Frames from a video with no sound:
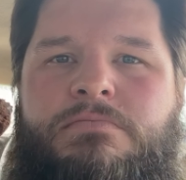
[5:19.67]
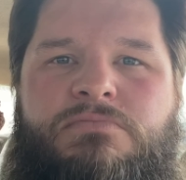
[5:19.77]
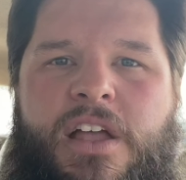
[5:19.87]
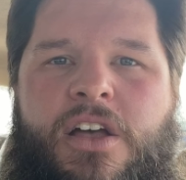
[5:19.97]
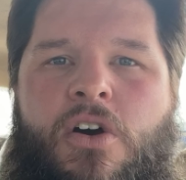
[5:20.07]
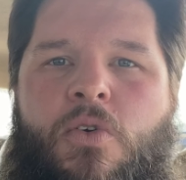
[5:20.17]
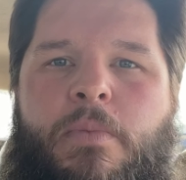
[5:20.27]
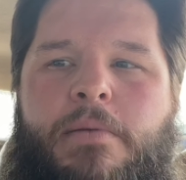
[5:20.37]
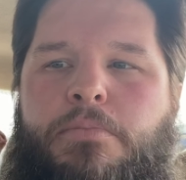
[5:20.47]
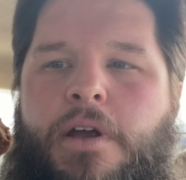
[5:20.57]
like a
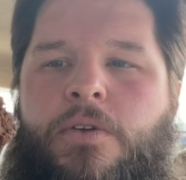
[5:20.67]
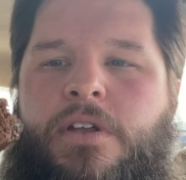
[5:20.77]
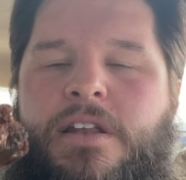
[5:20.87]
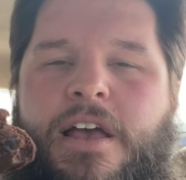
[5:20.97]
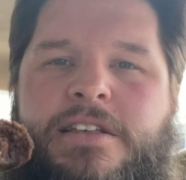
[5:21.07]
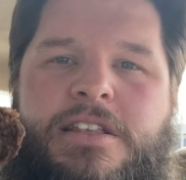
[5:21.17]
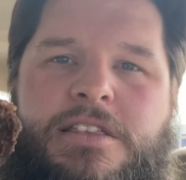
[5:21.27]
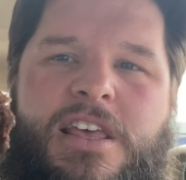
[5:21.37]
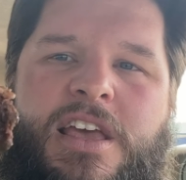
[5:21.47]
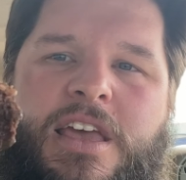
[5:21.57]
homemade brownie, nice and
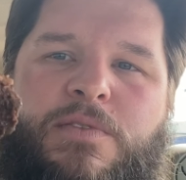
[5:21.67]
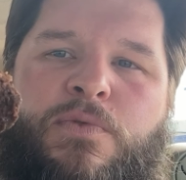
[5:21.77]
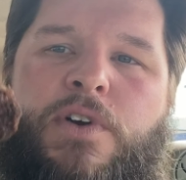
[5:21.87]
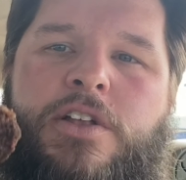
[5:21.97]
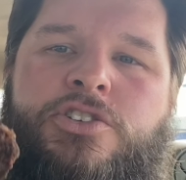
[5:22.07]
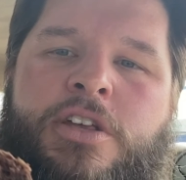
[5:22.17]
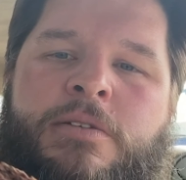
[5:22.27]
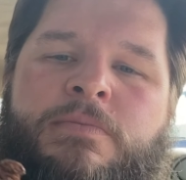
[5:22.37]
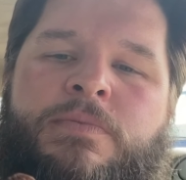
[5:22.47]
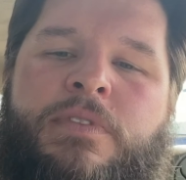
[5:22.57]
thick and fudgy.
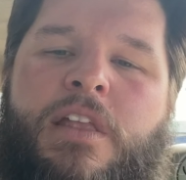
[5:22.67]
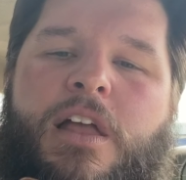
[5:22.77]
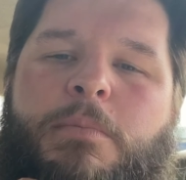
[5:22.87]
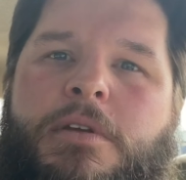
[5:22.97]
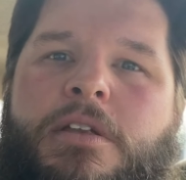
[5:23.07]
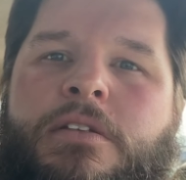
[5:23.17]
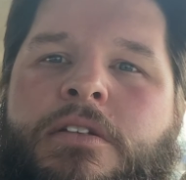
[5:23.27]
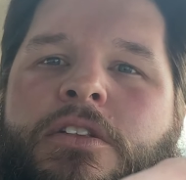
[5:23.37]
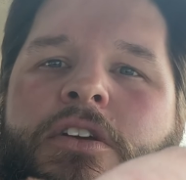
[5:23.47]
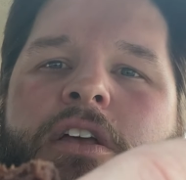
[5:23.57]
I mean,
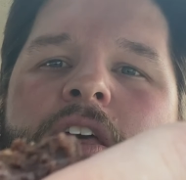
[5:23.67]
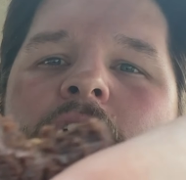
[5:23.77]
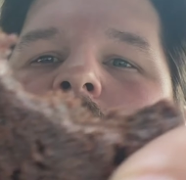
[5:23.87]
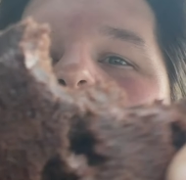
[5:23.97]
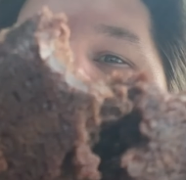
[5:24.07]
look at that.